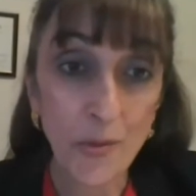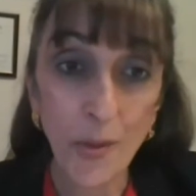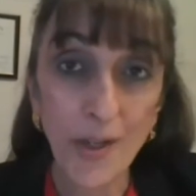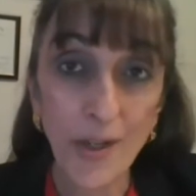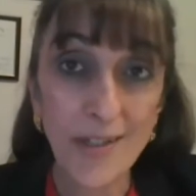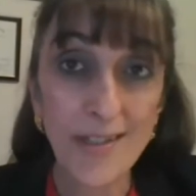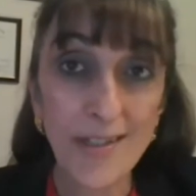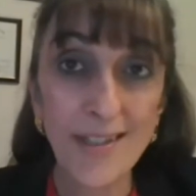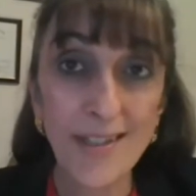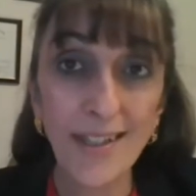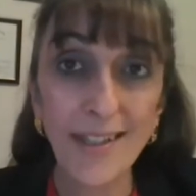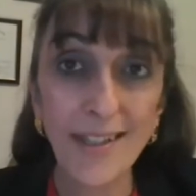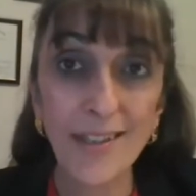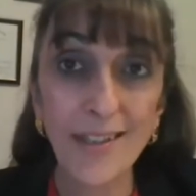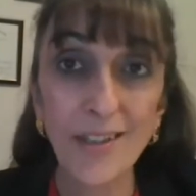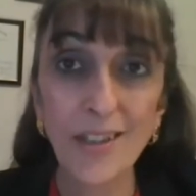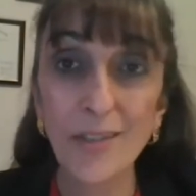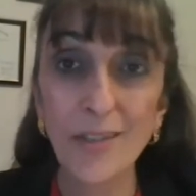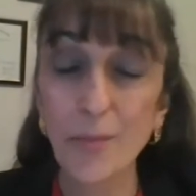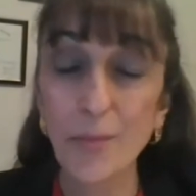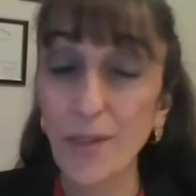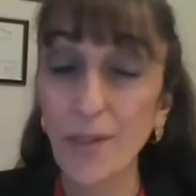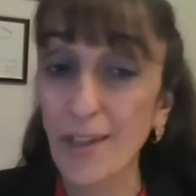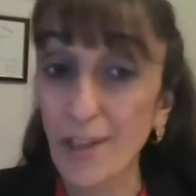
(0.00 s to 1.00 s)
who are
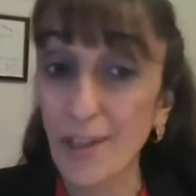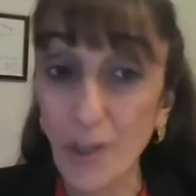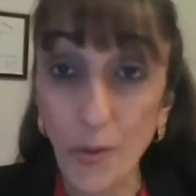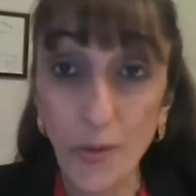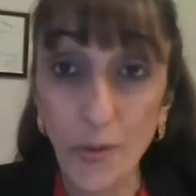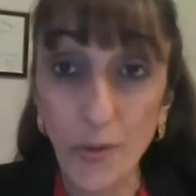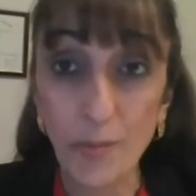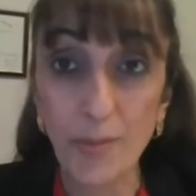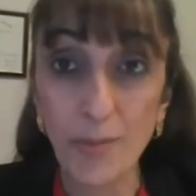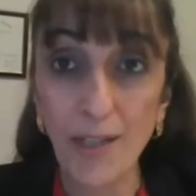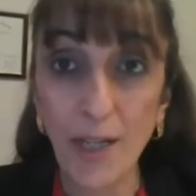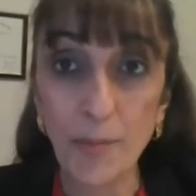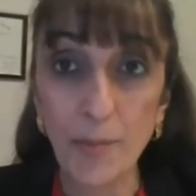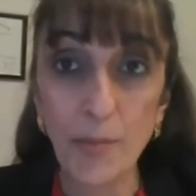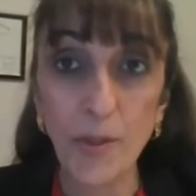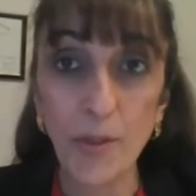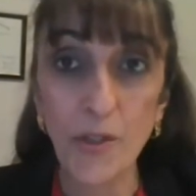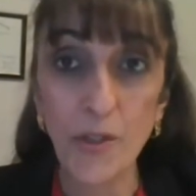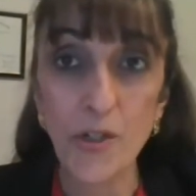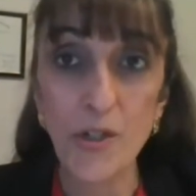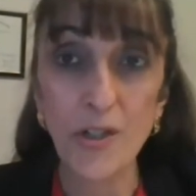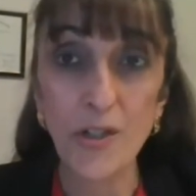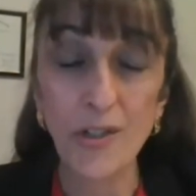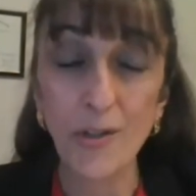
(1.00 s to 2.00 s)
sicker with lower blood
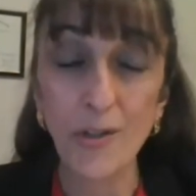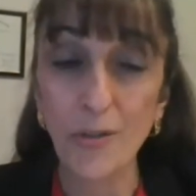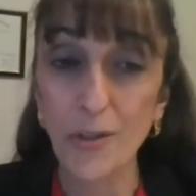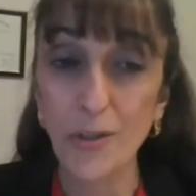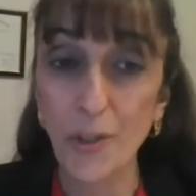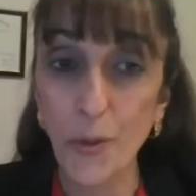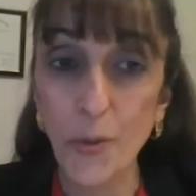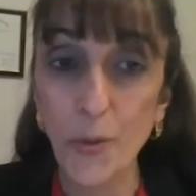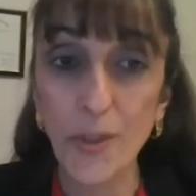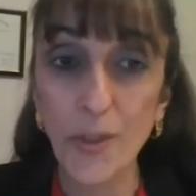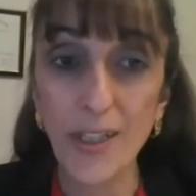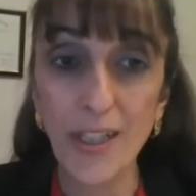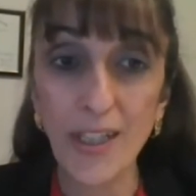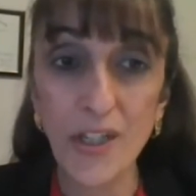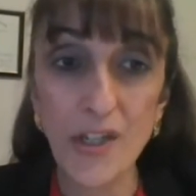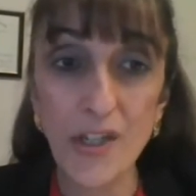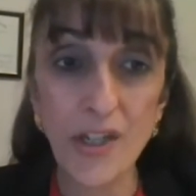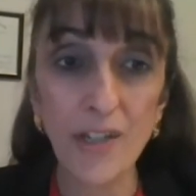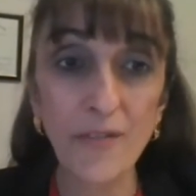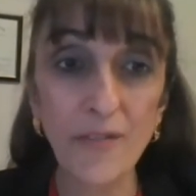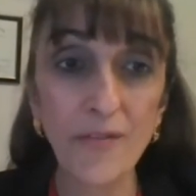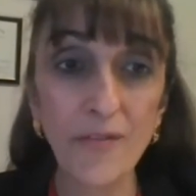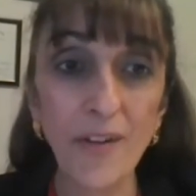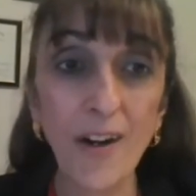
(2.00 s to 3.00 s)
pressure or lower
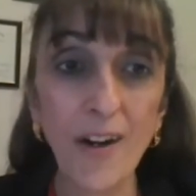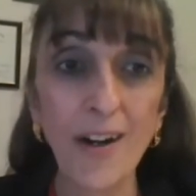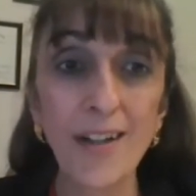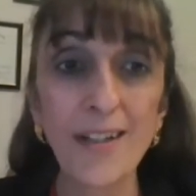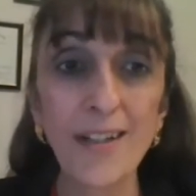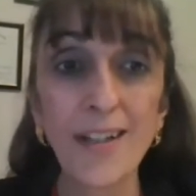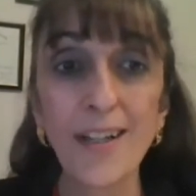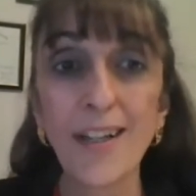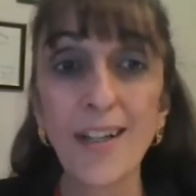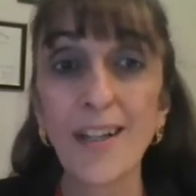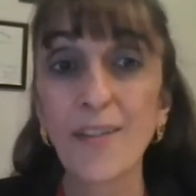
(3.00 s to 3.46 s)
EGFR,